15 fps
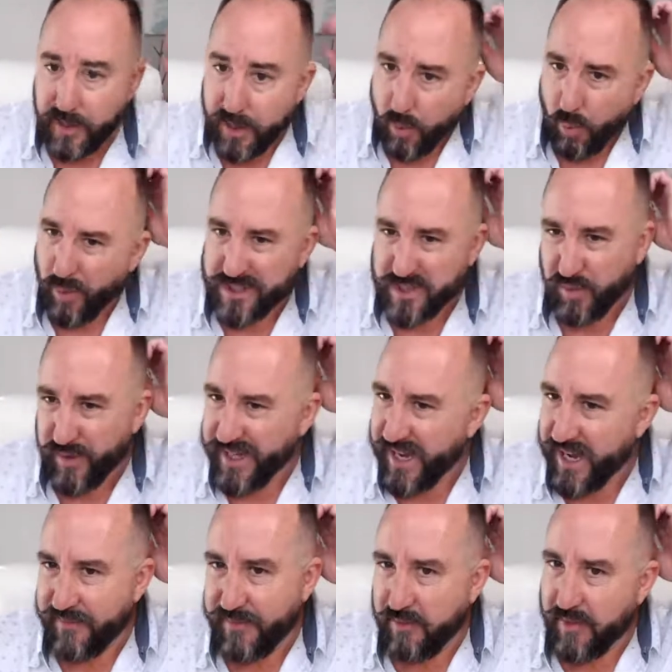Once we
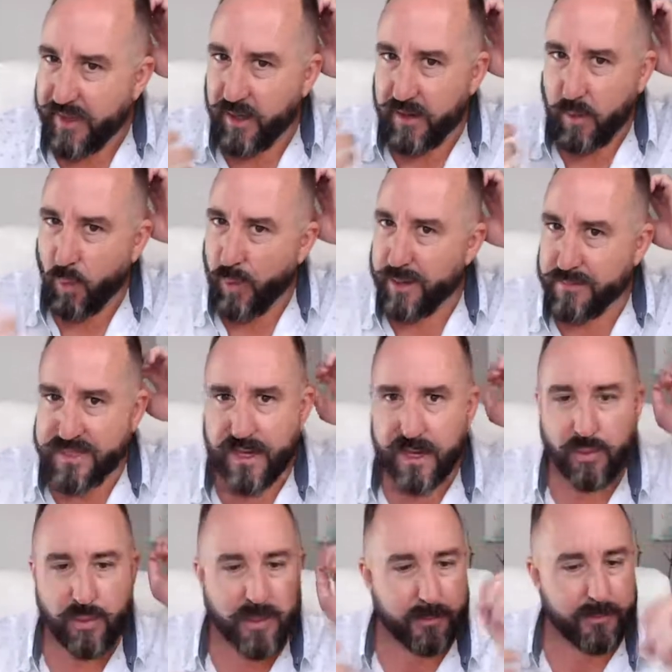have everything on the website,
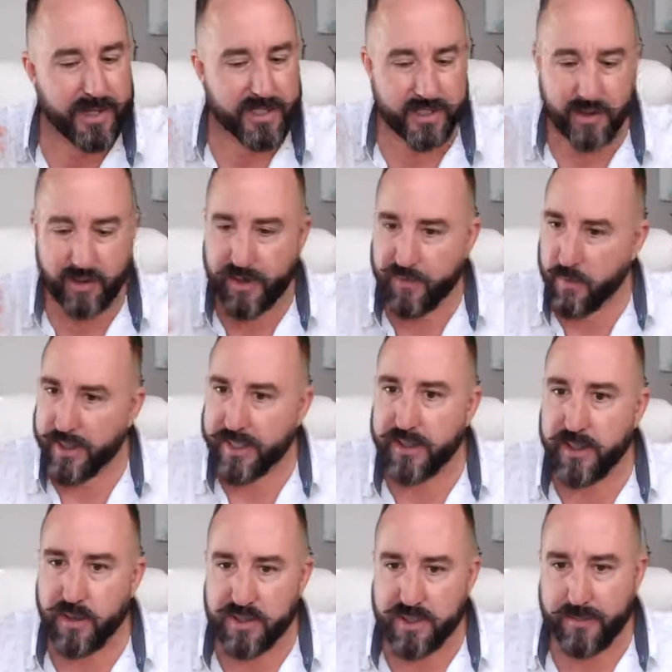we're going to make sure everybody
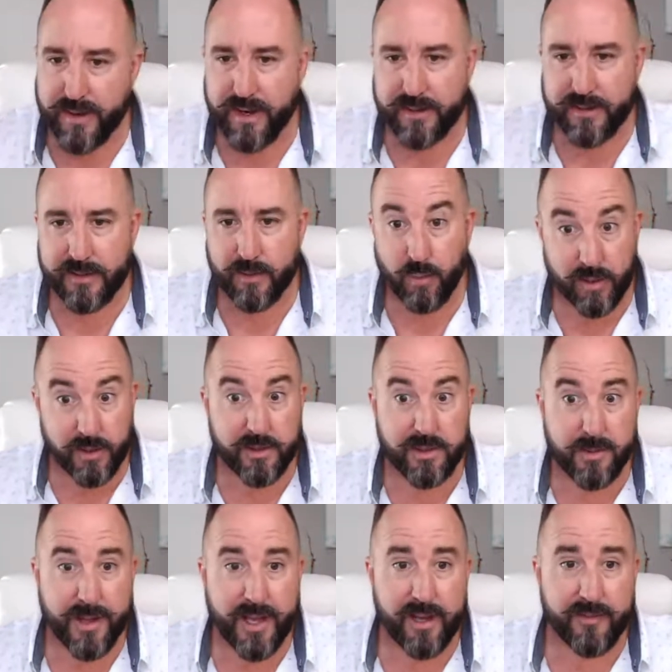knows about it. And we're going to do some
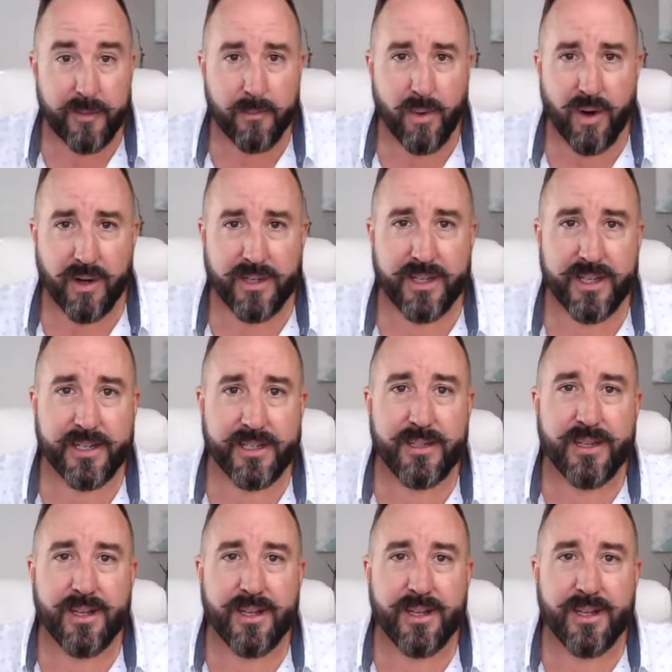heavy marketing.